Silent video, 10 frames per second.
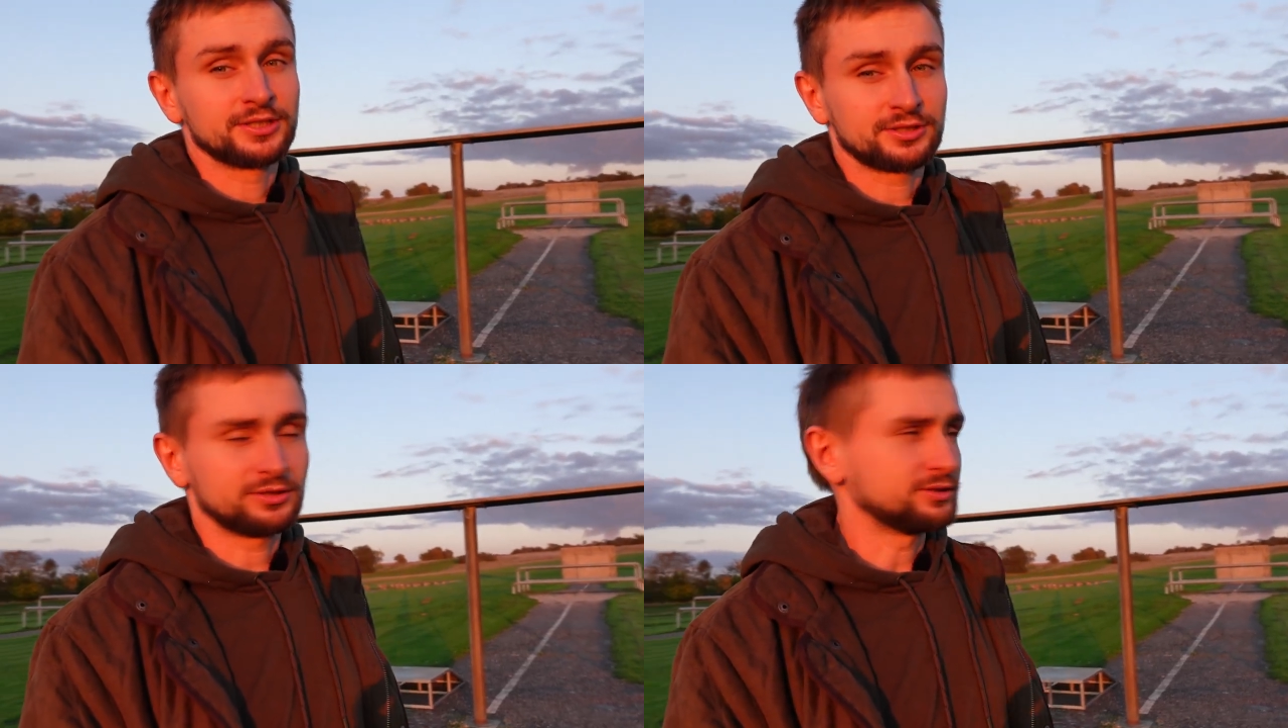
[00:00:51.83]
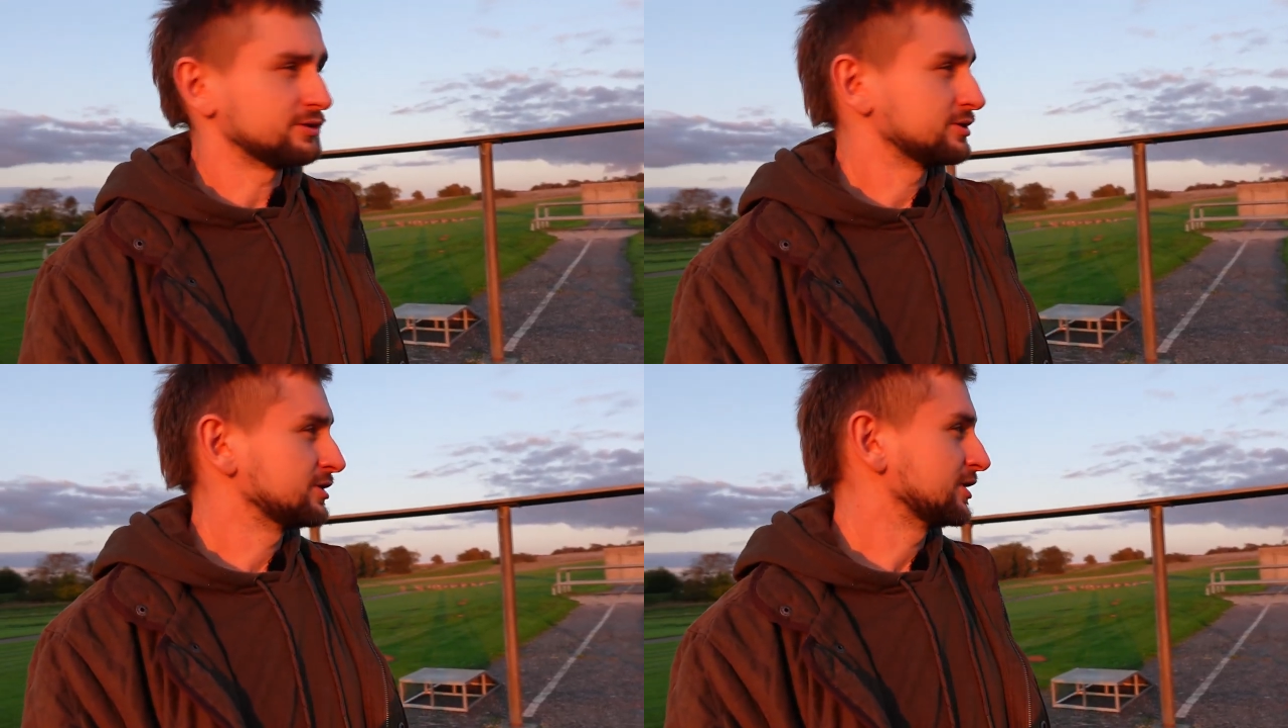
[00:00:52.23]

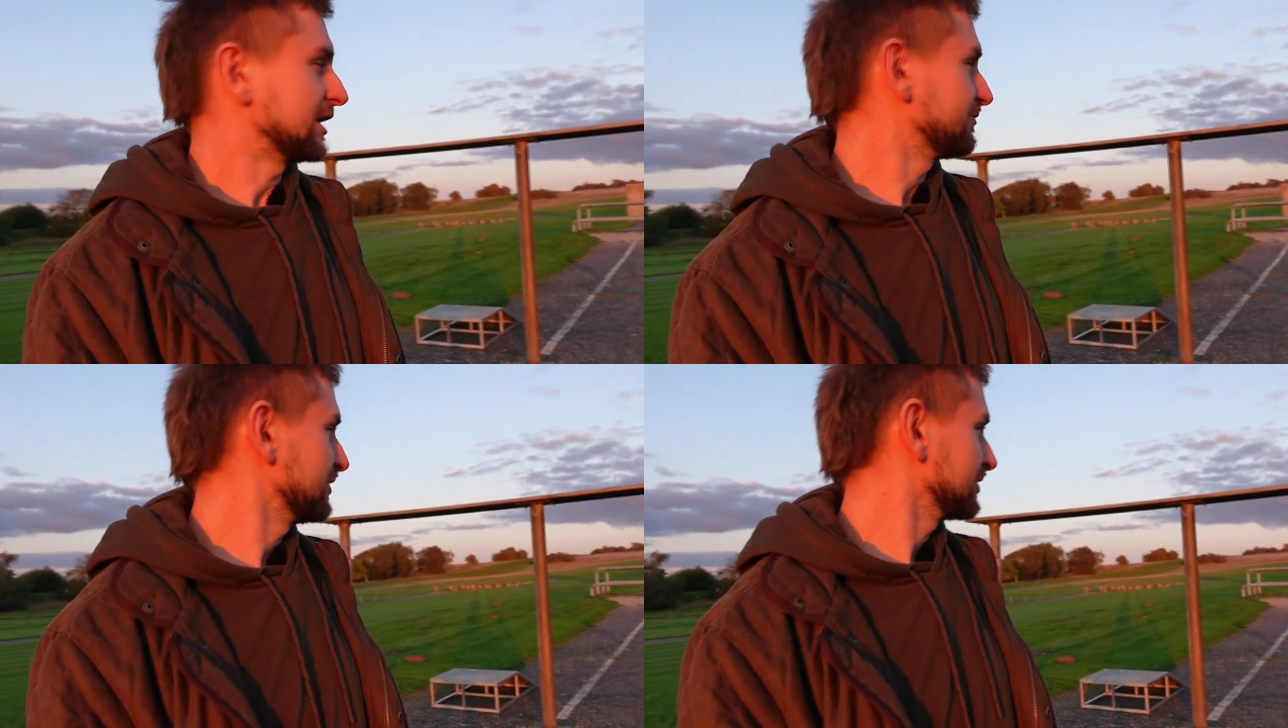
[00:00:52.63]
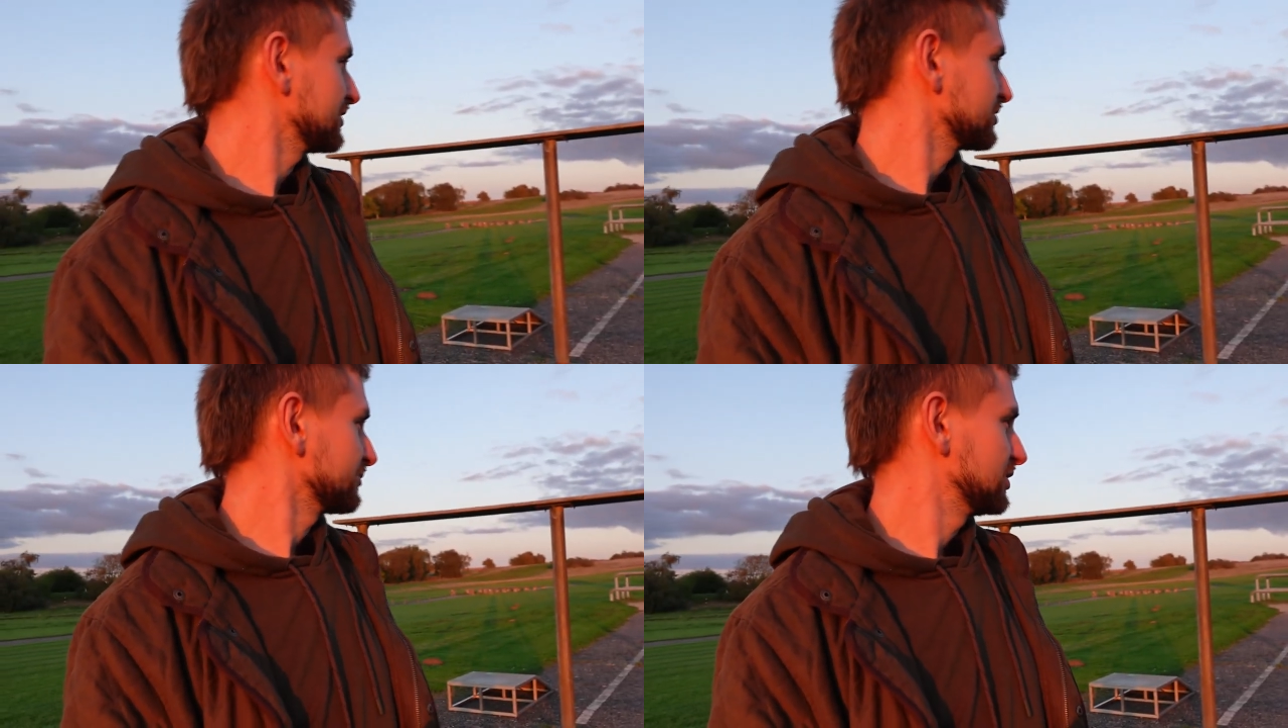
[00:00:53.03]
so I think
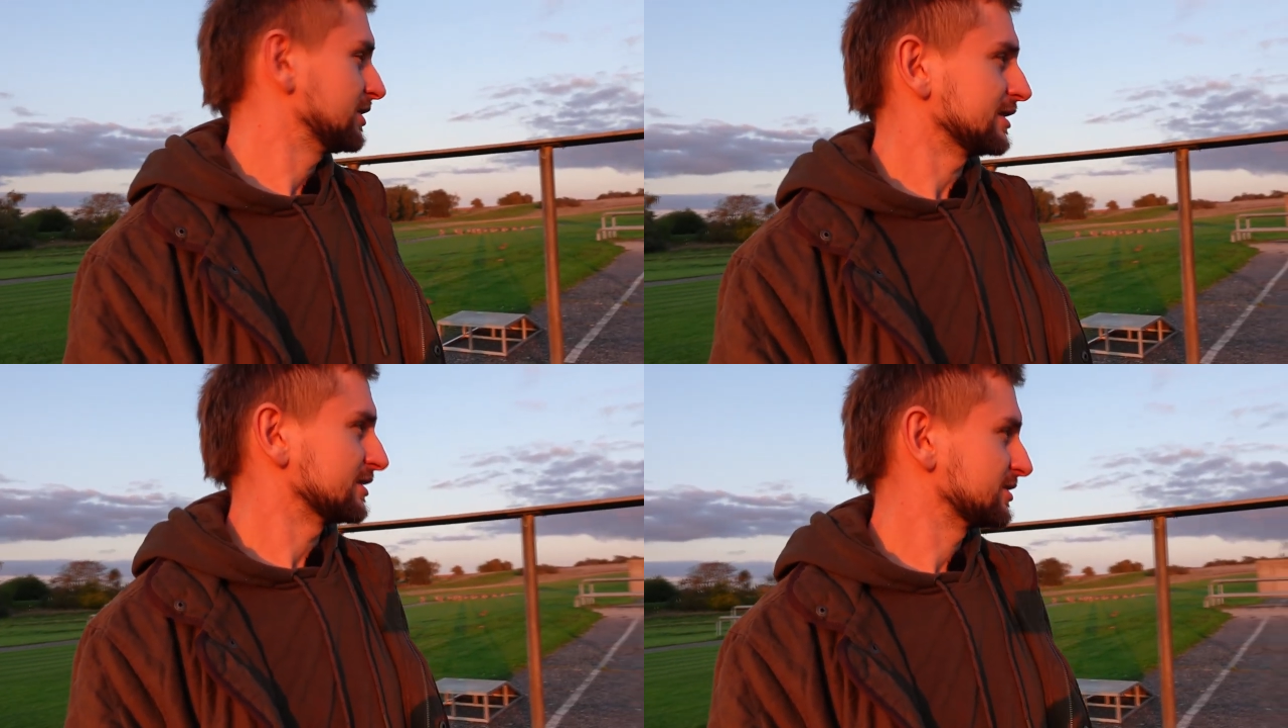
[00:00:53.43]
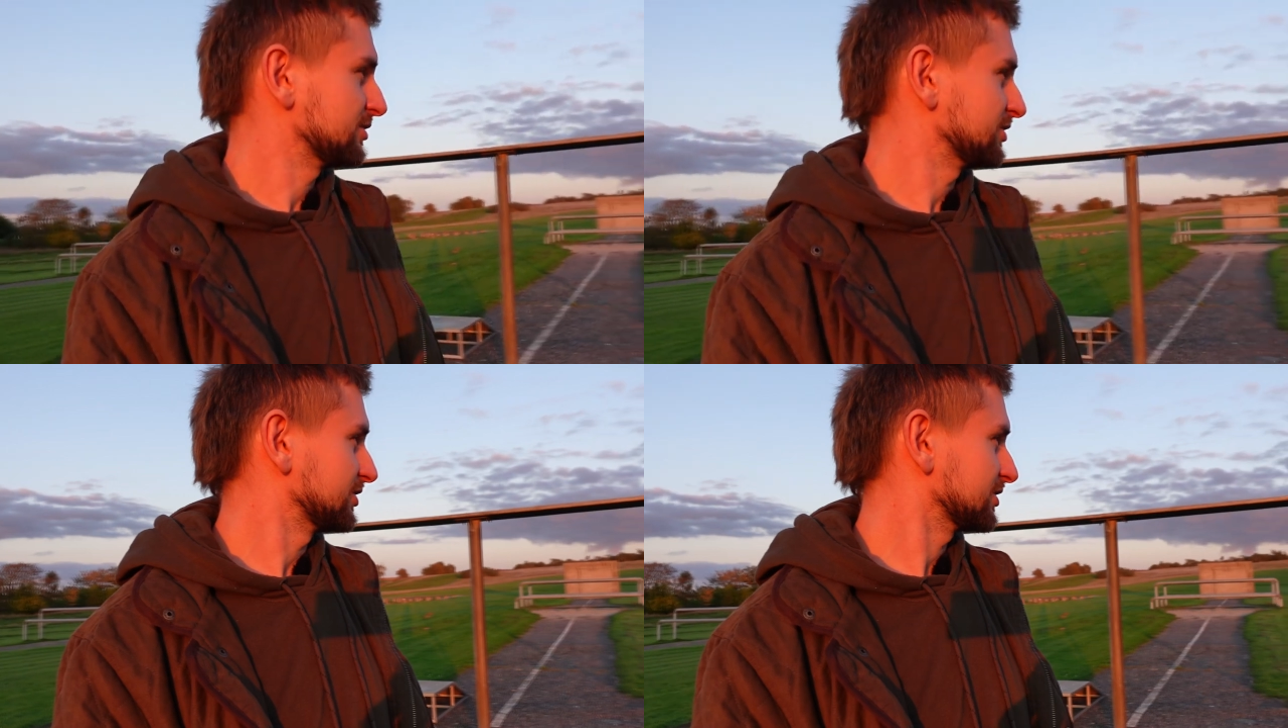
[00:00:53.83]
this obstacle is
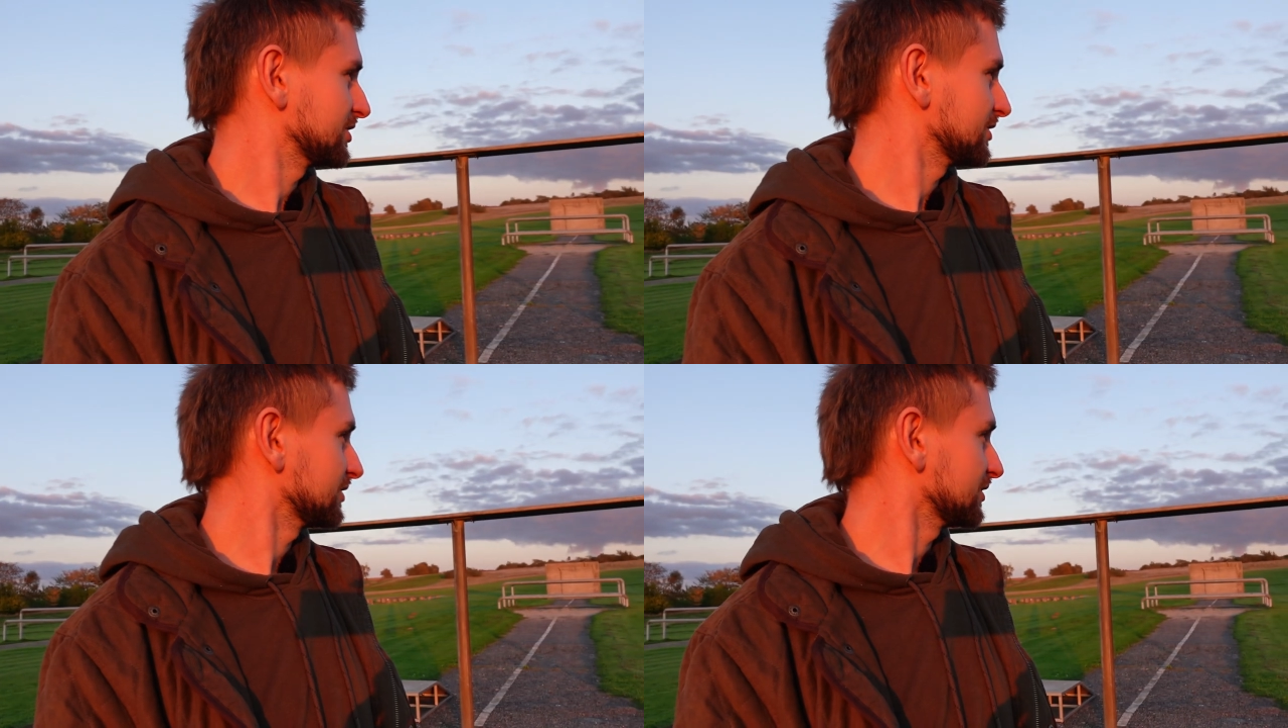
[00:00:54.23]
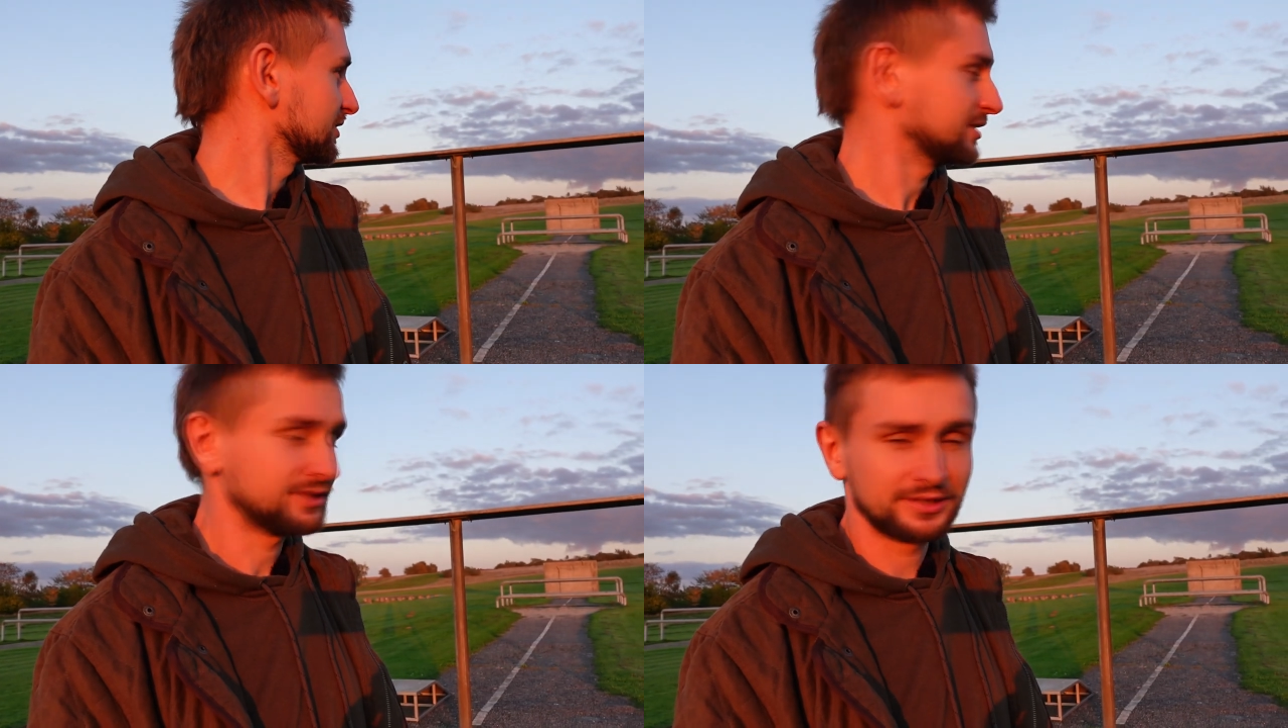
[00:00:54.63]
called uh,